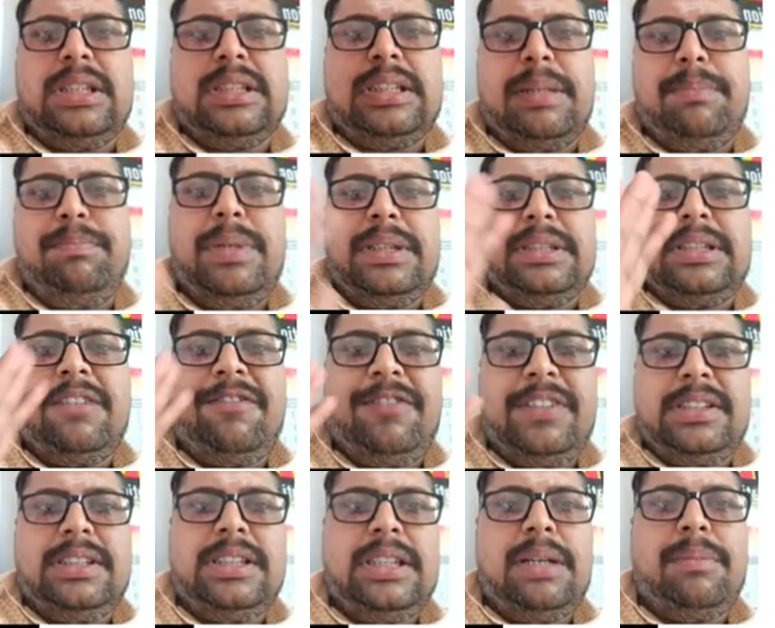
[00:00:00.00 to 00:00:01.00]
step-by-step
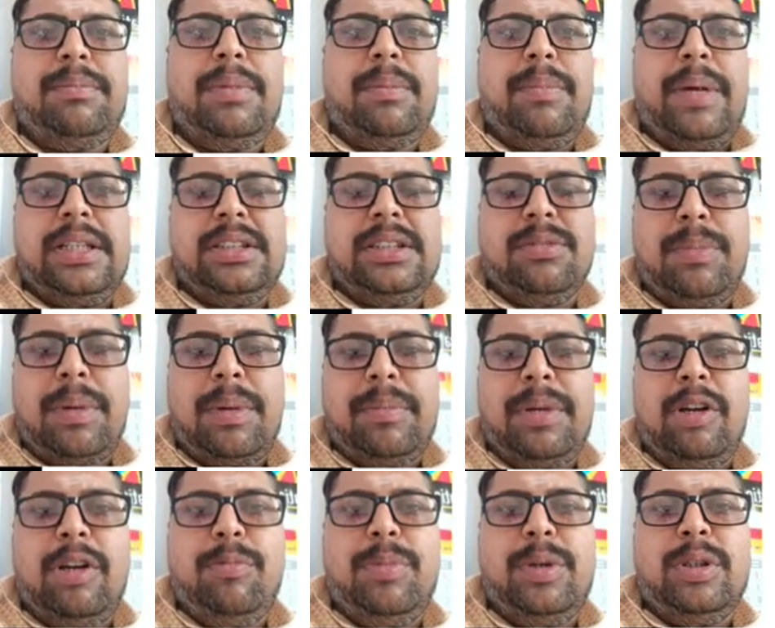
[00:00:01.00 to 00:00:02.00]
fixed number bytes of
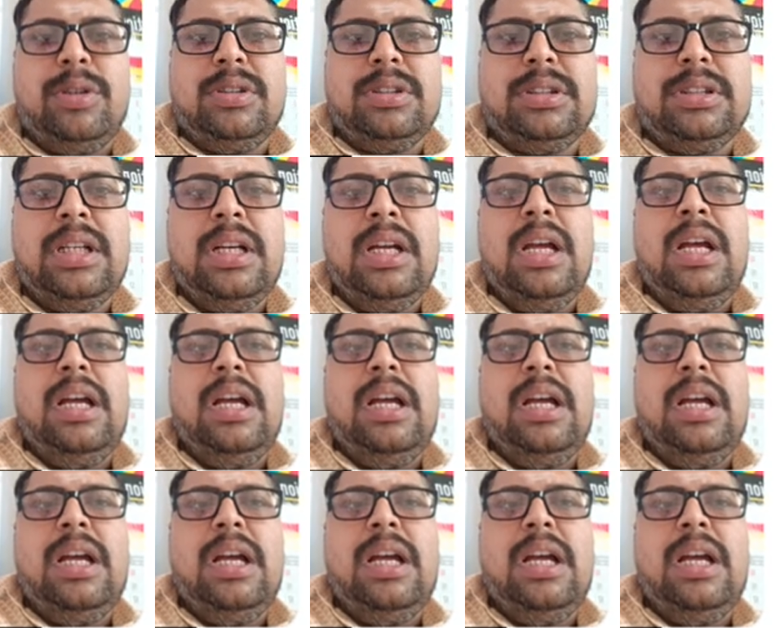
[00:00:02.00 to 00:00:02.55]
memory will be used.